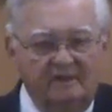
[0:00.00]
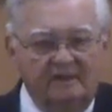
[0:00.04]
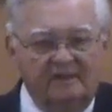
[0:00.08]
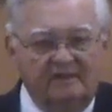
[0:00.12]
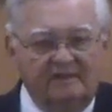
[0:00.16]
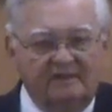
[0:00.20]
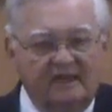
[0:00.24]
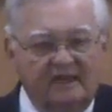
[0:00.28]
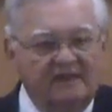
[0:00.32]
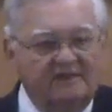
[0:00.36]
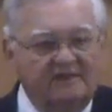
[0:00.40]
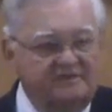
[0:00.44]
It
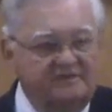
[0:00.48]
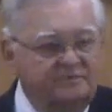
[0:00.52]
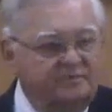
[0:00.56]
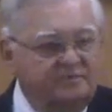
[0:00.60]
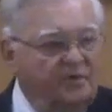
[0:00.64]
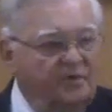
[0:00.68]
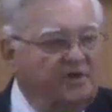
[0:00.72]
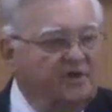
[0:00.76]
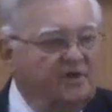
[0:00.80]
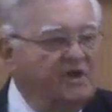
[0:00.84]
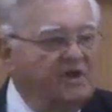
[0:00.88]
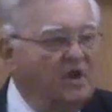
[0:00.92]
takes
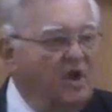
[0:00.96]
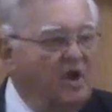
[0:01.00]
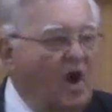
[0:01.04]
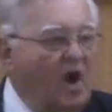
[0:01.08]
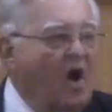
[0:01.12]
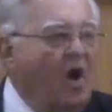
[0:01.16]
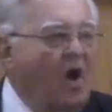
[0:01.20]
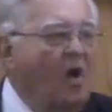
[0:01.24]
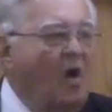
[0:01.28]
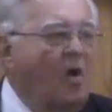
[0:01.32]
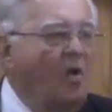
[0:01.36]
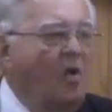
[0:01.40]
putting
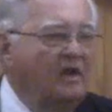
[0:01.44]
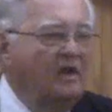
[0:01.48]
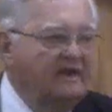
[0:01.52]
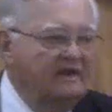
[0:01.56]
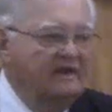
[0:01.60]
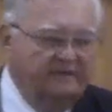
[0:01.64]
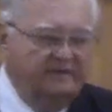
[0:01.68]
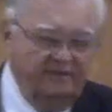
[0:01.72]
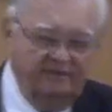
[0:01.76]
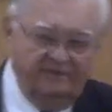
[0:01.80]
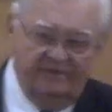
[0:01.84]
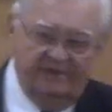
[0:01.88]
all
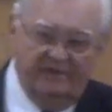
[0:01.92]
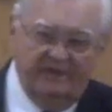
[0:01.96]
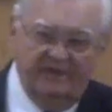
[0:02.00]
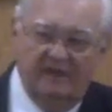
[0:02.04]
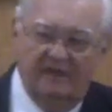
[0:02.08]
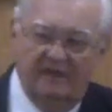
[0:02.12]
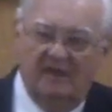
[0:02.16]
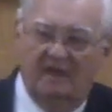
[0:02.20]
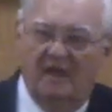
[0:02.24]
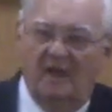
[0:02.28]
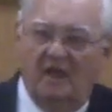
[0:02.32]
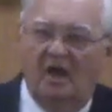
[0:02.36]
into it,
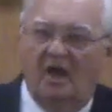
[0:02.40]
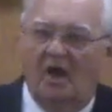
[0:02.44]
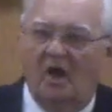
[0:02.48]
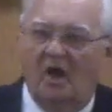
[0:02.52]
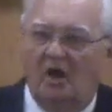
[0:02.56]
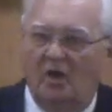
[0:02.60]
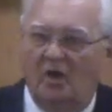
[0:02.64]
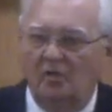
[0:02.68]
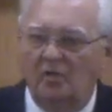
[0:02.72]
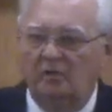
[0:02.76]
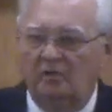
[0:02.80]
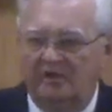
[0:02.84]

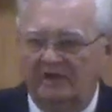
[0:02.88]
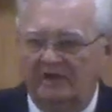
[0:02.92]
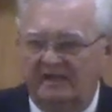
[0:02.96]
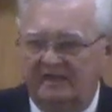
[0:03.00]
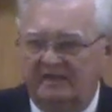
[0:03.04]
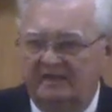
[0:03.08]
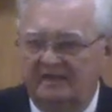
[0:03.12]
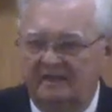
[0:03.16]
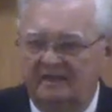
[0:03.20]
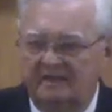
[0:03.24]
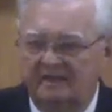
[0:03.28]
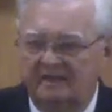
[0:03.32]
wholly
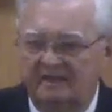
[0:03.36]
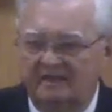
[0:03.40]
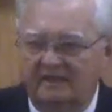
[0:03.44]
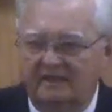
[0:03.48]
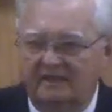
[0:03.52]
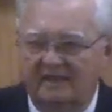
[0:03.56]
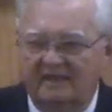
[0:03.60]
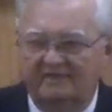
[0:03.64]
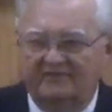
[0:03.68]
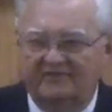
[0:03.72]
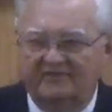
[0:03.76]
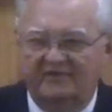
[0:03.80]

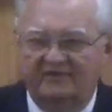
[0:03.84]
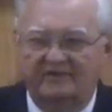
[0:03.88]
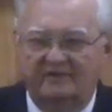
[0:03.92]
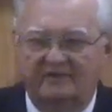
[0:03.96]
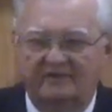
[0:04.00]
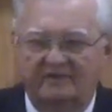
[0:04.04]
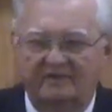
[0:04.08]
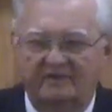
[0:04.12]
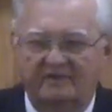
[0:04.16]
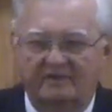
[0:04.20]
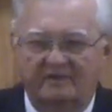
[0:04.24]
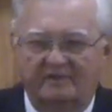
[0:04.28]
given
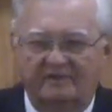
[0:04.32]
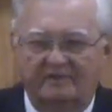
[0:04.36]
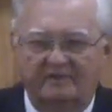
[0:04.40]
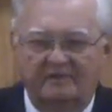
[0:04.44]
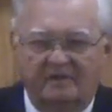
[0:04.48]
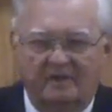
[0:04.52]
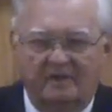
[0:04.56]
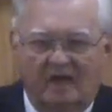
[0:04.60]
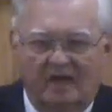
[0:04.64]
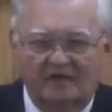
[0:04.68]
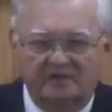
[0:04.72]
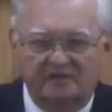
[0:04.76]
to
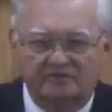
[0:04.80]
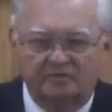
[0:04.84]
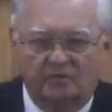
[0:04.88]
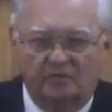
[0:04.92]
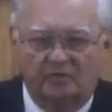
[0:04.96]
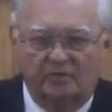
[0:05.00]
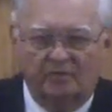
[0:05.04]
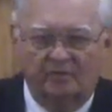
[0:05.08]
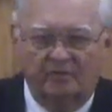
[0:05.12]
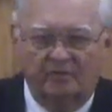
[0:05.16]
God's Word.